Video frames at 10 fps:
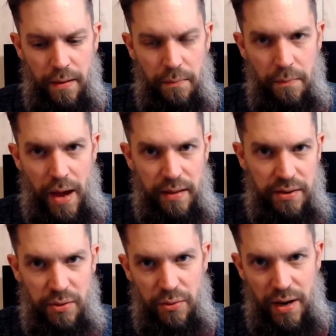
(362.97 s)

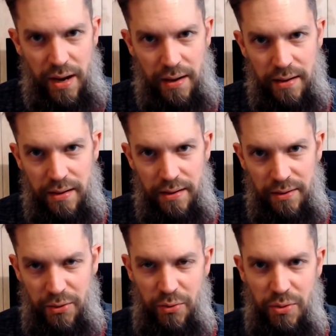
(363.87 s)
Matthew and
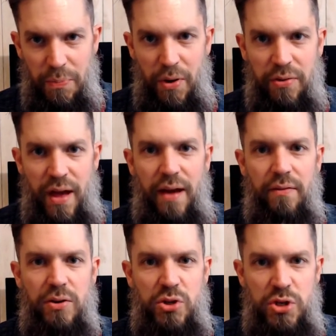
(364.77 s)
Luke both
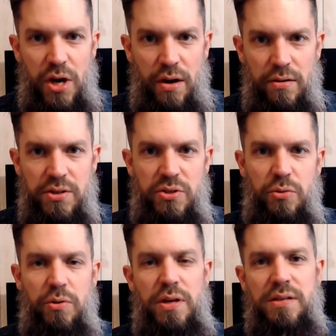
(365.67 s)
have shared
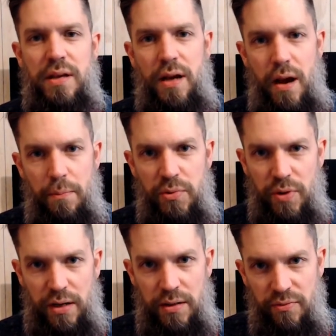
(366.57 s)
stories that come
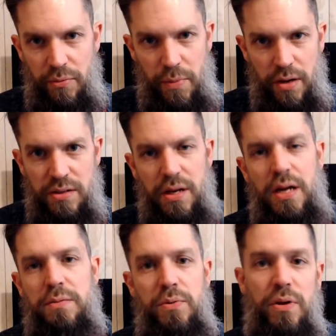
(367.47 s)
directly from Mark's
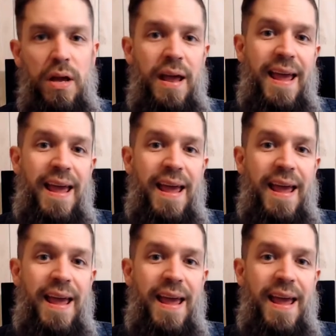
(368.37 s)
gospel,